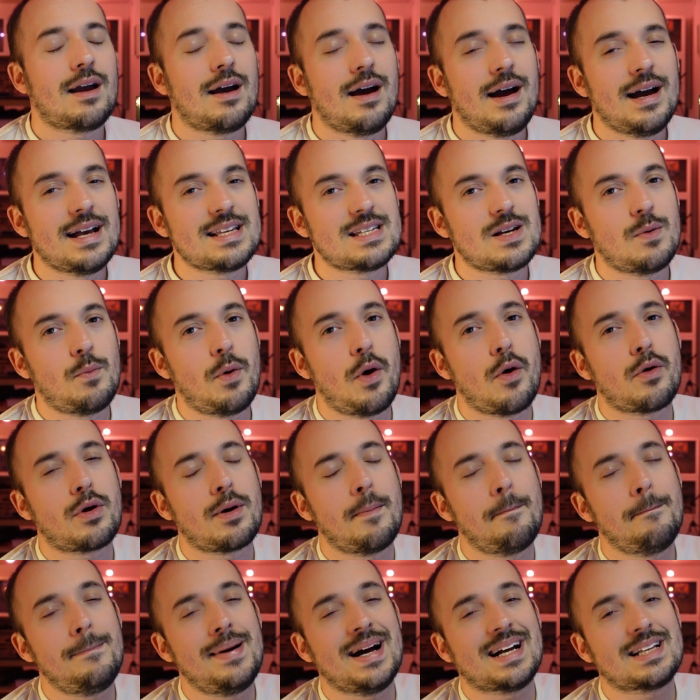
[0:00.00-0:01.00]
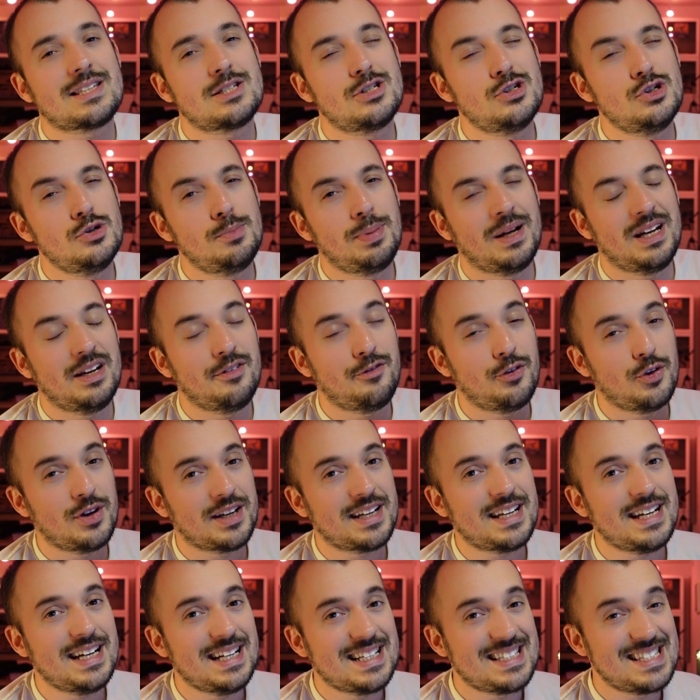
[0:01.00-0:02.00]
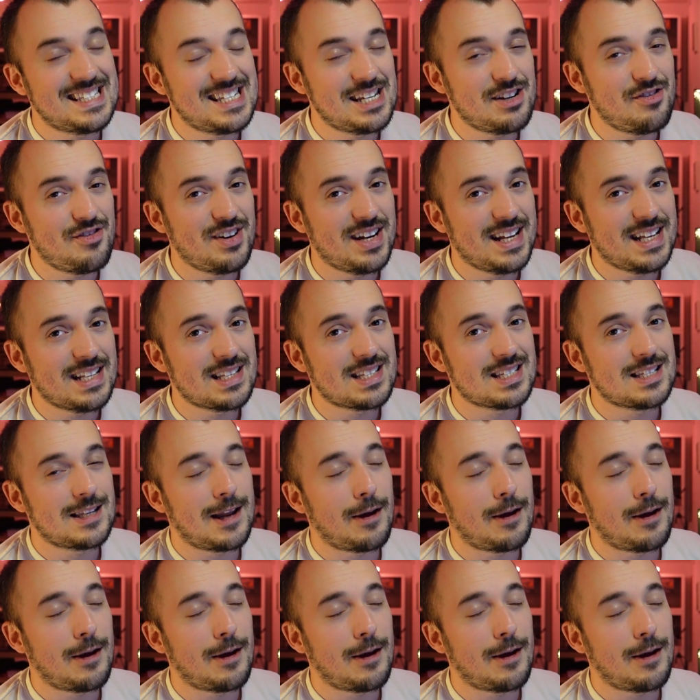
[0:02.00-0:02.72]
guys and welcome back to Planet 40k Tyranids.